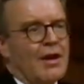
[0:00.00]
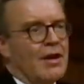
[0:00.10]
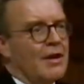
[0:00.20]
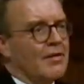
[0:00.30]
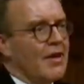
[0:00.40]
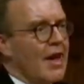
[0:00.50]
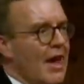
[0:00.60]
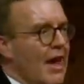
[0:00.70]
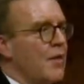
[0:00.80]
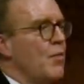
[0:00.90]
uh, to
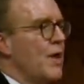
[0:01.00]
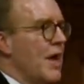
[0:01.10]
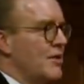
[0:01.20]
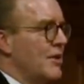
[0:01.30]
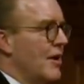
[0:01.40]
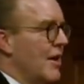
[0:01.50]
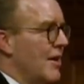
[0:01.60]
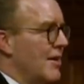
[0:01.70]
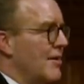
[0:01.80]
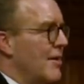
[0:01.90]
how we
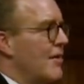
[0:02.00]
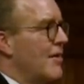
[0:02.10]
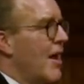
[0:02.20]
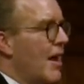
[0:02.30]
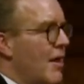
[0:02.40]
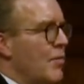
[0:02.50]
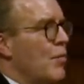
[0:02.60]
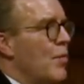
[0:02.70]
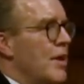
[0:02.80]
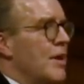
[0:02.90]
educate to how
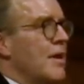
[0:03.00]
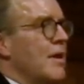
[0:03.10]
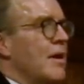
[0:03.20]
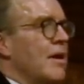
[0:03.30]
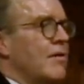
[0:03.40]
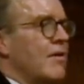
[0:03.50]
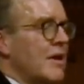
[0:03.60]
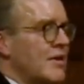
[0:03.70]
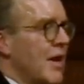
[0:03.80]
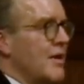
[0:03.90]
we
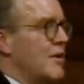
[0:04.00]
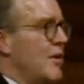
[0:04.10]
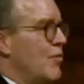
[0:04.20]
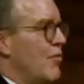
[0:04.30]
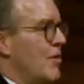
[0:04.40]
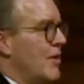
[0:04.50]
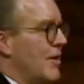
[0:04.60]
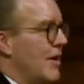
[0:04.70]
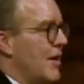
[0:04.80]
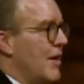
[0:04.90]
teach our children
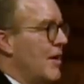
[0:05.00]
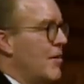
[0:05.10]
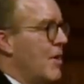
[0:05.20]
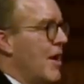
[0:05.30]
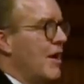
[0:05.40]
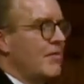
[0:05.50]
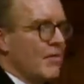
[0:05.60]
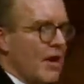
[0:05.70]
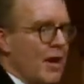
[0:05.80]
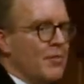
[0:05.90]
uh,
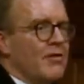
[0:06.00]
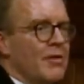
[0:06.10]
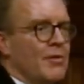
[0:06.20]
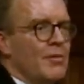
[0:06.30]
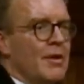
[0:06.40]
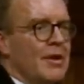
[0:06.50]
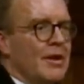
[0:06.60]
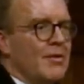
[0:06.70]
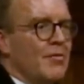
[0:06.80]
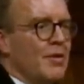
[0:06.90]
it's
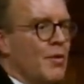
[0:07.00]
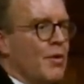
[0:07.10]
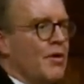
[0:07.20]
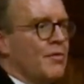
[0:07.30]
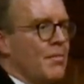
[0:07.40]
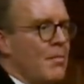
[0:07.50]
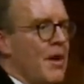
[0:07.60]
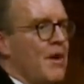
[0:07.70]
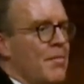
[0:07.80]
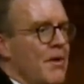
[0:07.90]
absolutely requires ma-
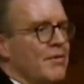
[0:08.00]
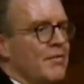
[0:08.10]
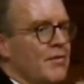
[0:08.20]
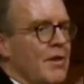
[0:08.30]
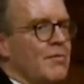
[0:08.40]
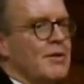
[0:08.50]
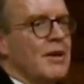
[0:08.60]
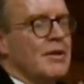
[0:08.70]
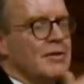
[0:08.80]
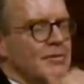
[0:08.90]
a massive step
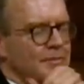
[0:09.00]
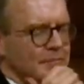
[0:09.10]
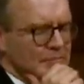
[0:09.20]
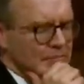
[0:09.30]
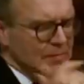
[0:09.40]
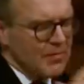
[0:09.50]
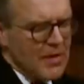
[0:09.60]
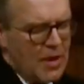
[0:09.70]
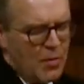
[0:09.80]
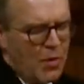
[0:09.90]
change
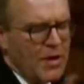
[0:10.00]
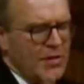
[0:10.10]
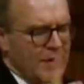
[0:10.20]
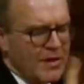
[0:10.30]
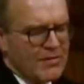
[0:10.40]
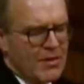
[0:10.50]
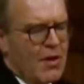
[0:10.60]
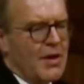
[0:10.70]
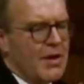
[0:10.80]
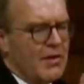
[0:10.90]
and why I think
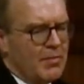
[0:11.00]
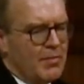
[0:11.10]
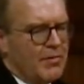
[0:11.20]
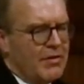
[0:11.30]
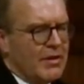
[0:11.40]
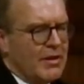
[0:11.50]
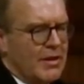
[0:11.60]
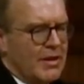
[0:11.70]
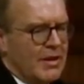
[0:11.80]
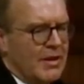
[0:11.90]
tonight is
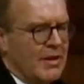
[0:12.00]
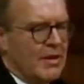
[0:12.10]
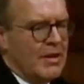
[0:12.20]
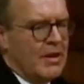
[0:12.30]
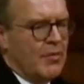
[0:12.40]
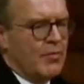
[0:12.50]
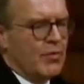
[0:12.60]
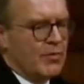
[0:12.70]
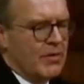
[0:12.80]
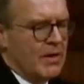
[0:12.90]
particularly
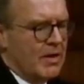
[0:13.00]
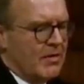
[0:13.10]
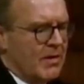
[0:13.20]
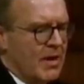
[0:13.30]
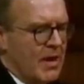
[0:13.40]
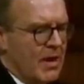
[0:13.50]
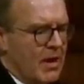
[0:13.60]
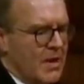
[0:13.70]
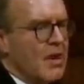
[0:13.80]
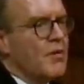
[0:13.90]
important is
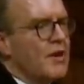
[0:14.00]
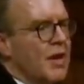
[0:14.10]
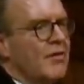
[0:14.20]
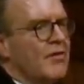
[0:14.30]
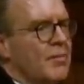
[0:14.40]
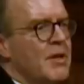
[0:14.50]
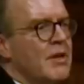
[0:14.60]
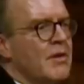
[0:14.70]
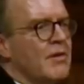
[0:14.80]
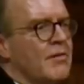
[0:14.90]
I know that our
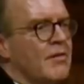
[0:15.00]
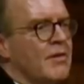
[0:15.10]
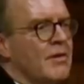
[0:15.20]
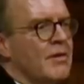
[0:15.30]
speakers